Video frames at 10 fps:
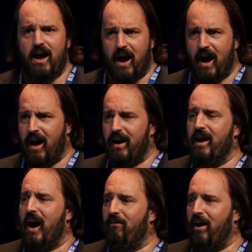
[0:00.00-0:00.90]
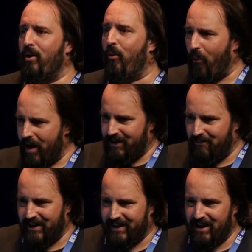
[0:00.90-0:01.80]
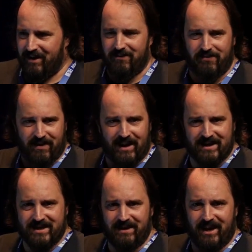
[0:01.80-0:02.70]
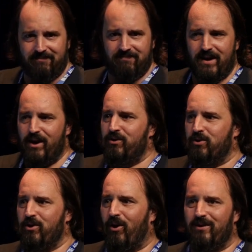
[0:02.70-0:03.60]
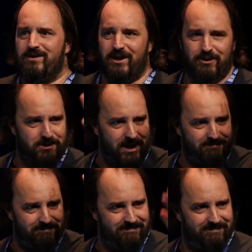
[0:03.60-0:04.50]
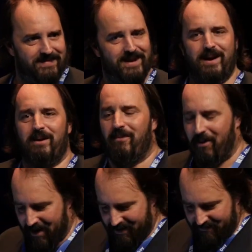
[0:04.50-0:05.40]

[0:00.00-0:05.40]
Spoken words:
And have a great META-INF Atlassian day to you all. See you tonight. Bye-bye.